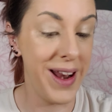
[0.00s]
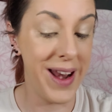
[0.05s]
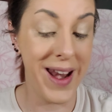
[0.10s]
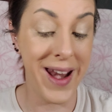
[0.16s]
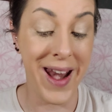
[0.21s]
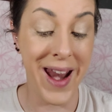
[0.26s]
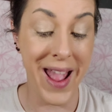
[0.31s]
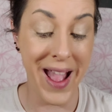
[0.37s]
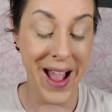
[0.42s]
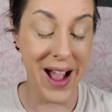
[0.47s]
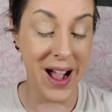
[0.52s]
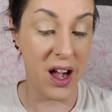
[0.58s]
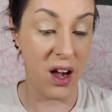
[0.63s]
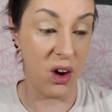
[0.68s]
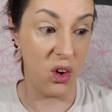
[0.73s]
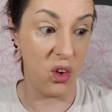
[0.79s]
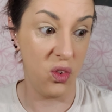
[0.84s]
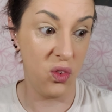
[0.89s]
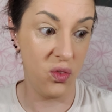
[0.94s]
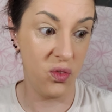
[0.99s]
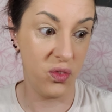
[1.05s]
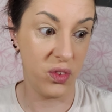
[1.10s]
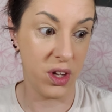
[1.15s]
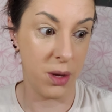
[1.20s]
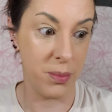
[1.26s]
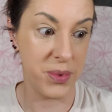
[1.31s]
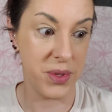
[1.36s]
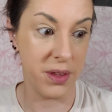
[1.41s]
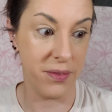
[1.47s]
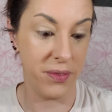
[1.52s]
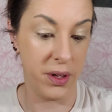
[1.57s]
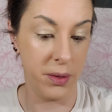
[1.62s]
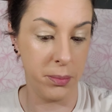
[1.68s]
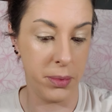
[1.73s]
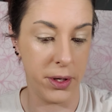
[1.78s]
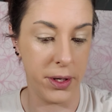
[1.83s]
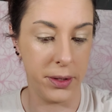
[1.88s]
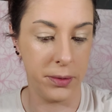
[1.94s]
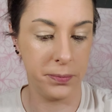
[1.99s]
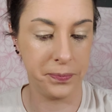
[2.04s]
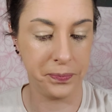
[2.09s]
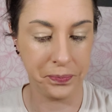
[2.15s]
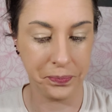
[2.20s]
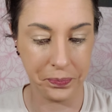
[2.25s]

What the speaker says: now comes the fun part.